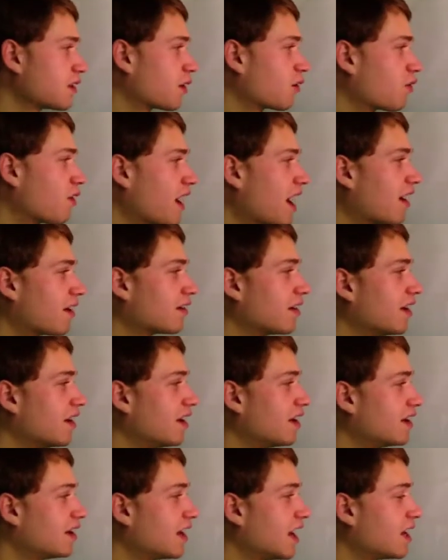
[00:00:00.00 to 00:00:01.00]
the ground.
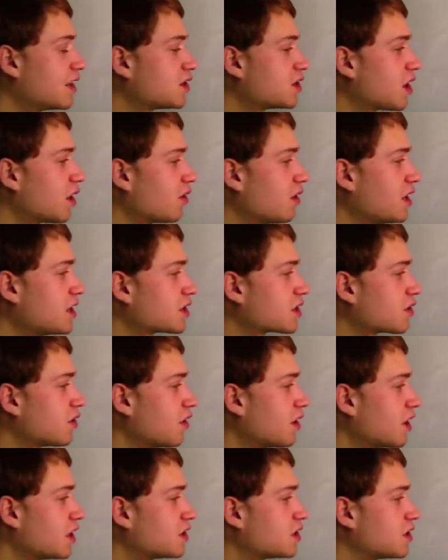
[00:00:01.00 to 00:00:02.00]
And so it's
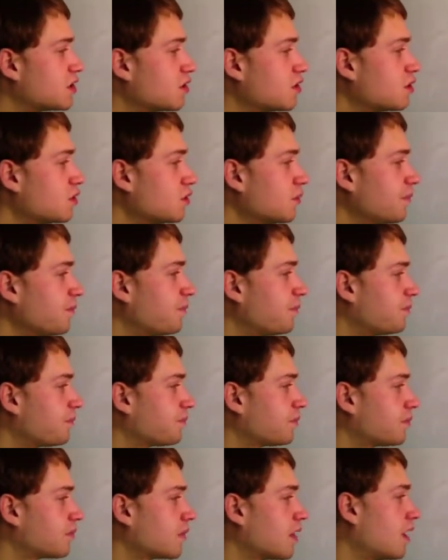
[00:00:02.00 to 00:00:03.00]
going to
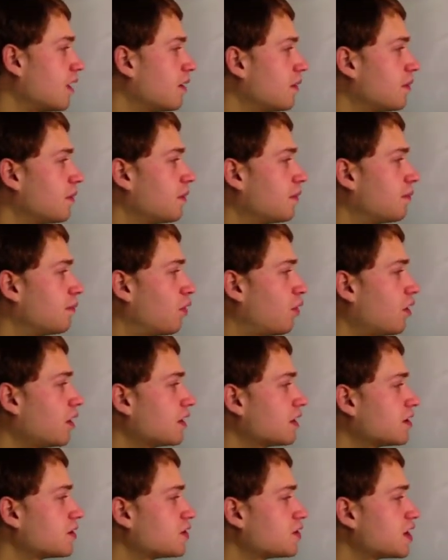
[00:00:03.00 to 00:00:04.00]

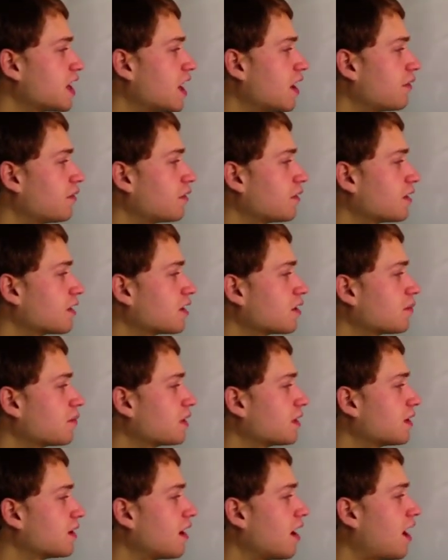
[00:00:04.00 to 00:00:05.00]
point itself a little bit